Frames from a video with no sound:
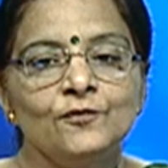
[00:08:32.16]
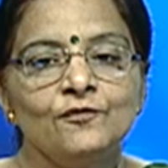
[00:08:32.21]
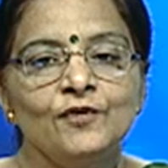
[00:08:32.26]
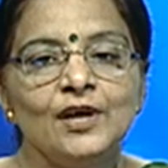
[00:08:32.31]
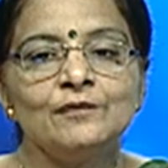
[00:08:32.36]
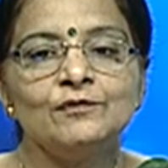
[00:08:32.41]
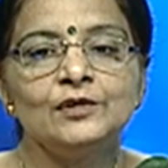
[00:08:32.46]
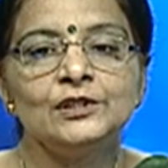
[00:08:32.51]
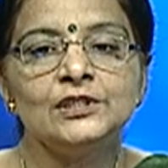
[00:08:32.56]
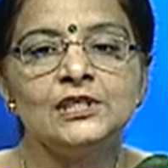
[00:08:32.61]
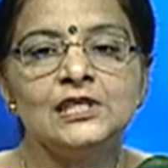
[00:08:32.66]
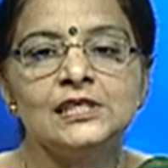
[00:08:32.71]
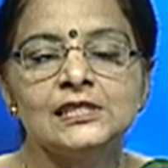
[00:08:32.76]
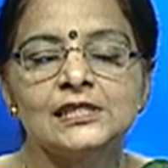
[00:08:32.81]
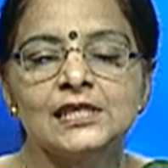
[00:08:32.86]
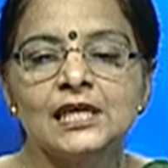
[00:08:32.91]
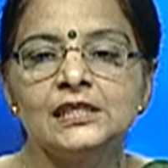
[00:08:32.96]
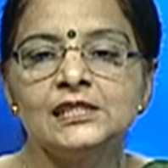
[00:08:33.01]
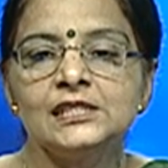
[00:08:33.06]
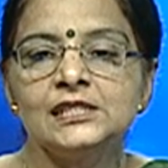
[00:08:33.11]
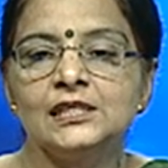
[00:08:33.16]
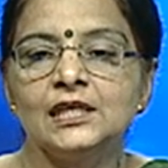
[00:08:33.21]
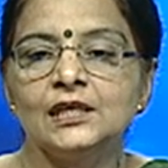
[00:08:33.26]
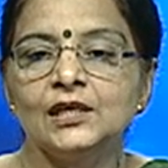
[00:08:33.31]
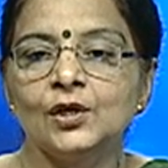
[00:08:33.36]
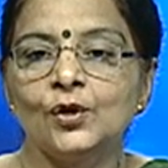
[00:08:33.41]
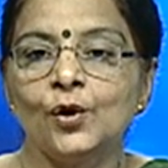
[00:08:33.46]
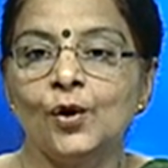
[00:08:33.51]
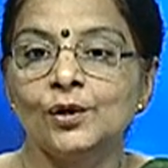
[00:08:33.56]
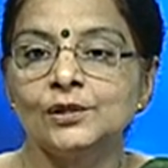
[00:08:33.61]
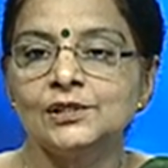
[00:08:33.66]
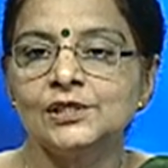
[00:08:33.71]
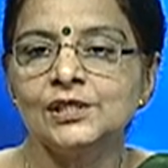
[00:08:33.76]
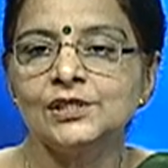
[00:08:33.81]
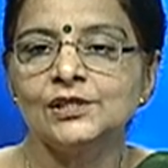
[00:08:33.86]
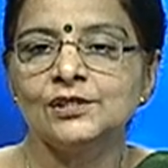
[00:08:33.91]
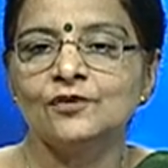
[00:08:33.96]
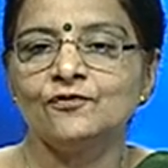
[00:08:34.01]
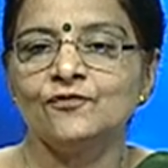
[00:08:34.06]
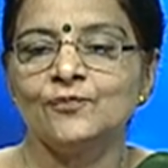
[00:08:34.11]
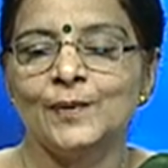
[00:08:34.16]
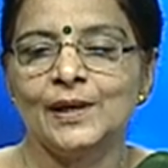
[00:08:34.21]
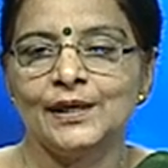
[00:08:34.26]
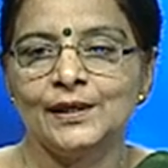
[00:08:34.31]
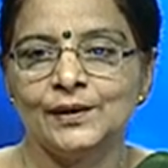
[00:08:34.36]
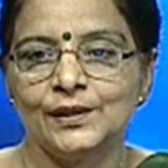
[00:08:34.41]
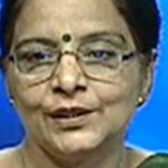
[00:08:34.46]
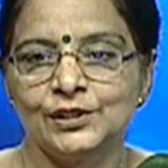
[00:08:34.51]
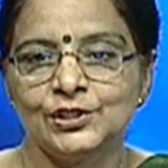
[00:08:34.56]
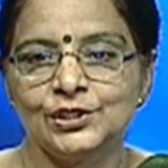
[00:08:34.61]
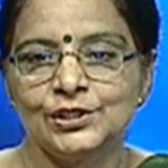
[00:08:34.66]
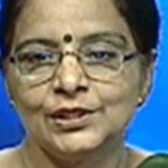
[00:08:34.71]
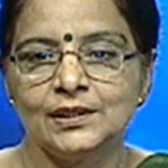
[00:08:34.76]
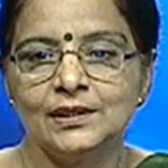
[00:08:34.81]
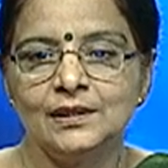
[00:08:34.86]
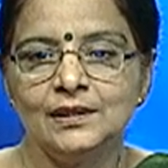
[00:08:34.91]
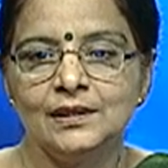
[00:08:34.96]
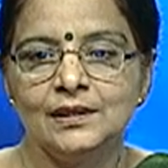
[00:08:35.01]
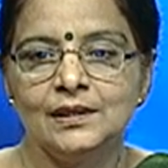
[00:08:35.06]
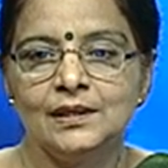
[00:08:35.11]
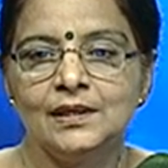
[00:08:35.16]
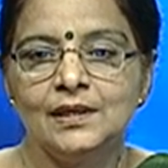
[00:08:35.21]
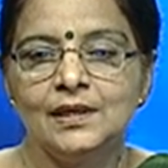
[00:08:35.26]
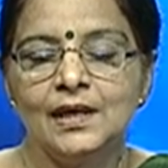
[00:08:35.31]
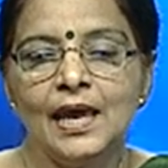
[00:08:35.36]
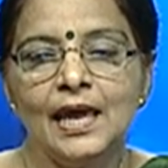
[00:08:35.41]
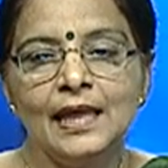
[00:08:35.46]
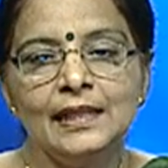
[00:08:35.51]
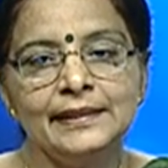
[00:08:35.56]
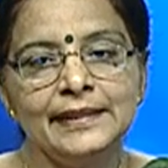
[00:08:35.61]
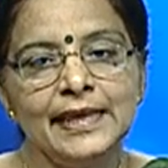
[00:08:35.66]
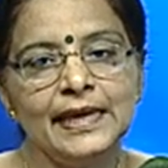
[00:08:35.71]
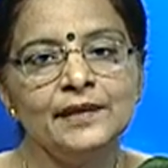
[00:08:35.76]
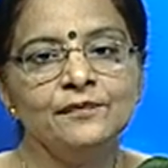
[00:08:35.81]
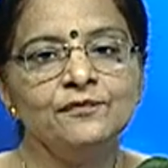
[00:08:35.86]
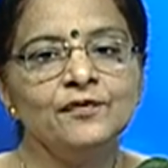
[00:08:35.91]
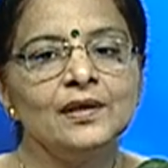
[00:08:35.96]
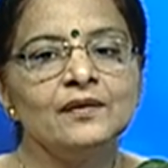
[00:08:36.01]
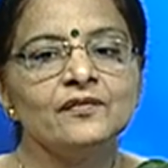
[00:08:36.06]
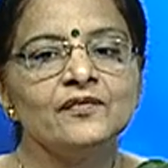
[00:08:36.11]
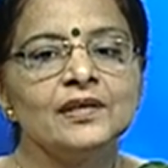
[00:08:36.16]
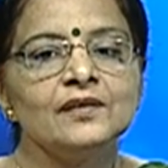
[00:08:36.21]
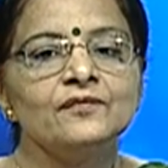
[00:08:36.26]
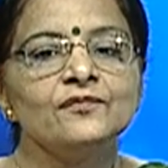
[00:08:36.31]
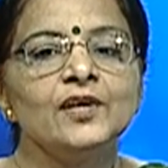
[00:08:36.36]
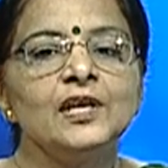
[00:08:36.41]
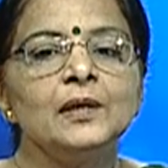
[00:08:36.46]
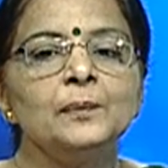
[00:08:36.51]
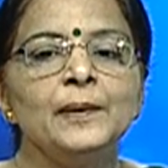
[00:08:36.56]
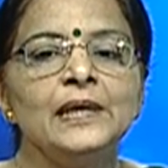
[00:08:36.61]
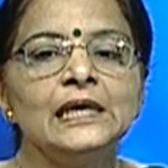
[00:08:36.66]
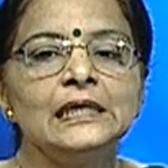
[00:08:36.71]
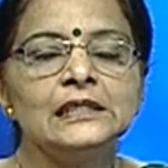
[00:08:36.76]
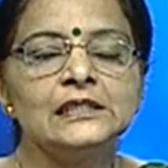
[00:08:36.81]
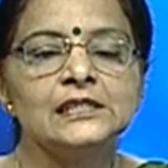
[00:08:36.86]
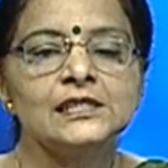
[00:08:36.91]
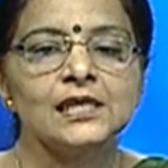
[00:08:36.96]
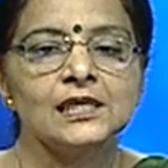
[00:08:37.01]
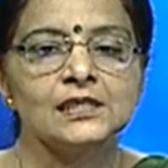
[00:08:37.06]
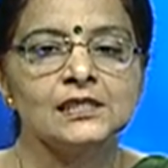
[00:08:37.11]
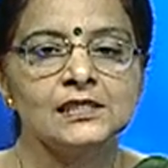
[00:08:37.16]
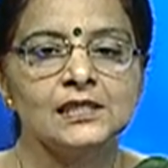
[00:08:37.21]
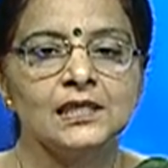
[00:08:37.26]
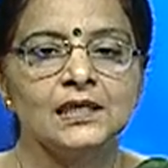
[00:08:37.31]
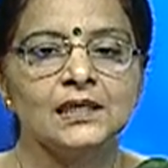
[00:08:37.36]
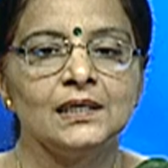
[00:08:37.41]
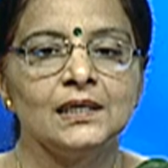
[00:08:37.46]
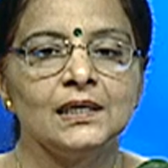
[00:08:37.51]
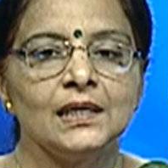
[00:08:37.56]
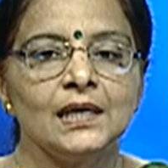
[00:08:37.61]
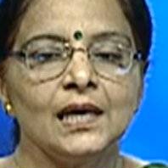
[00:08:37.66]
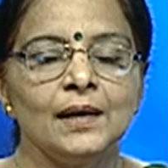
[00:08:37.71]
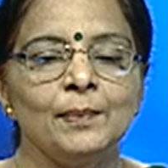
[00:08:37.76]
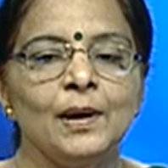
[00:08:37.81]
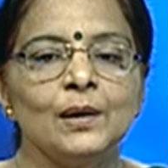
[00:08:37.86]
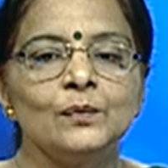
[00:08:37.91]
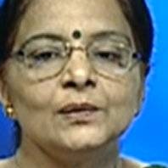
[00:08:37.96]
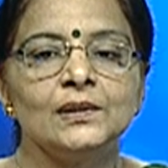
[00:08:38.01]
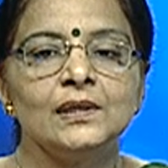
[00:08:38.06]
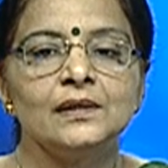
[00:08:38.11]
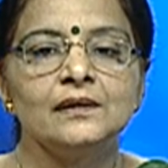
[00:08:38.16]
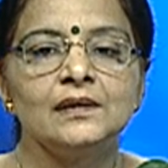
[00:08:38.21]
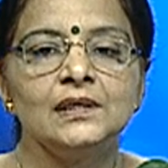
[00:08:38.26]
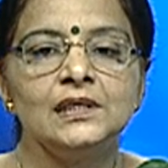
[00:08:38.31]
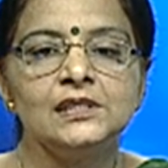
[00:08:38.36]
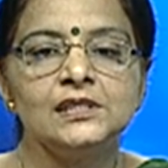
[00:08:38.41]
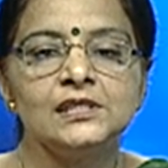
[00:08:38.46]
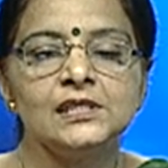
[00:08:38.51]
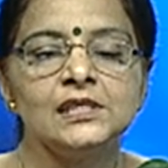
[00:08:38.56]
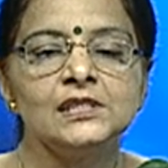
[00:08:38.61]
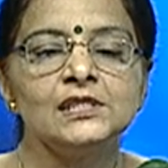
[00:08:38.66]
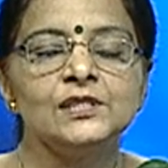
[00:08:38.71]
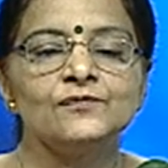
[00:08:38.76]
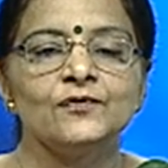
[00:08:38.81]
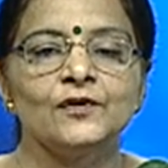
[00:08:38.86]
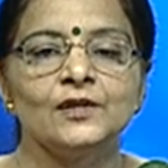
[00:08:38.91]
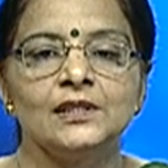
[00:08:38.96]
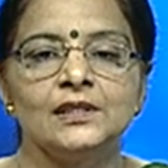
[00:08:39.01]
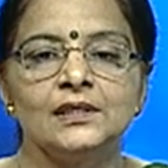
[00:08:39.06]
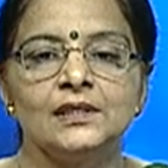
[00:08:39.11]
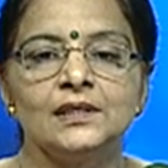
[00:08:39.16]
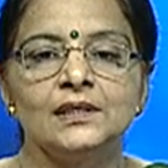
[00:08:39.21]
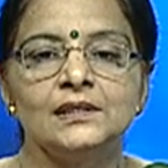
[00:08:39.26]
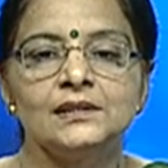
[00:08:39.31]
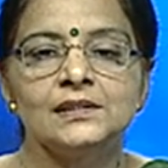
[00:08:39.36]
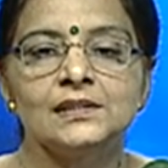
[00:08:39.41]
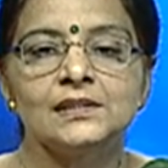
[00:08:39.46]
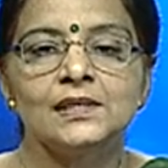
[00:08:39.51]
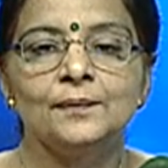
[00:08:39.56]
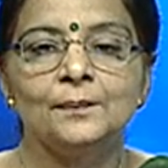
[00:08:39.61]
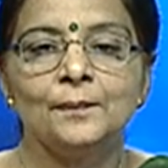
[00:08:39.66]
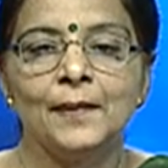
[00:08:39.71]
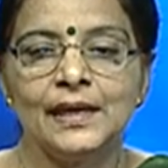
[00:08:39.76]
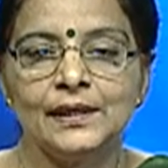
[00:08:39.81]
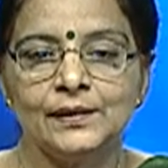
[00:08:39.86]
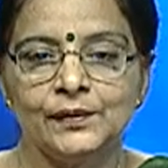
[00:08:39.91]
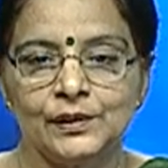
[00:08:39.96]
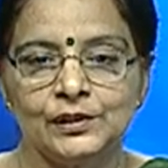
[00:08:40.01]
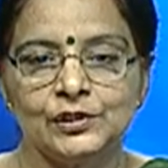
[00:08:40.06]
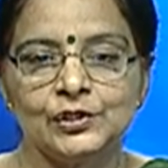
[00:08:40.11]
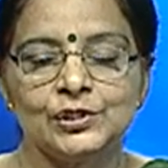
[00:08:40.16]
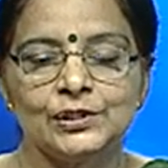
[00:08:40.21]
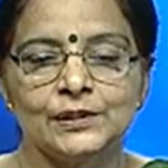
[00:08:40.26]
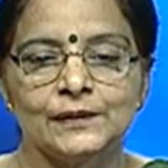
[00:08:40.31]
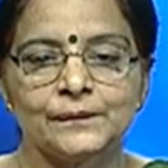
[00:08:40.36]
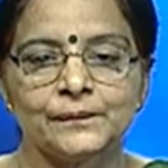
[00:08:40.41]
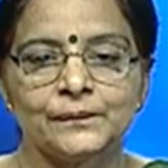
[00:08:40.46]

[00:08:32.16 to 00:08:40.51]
when we discuss the causes of migration, and then we will be discussing about the reasons for the migration.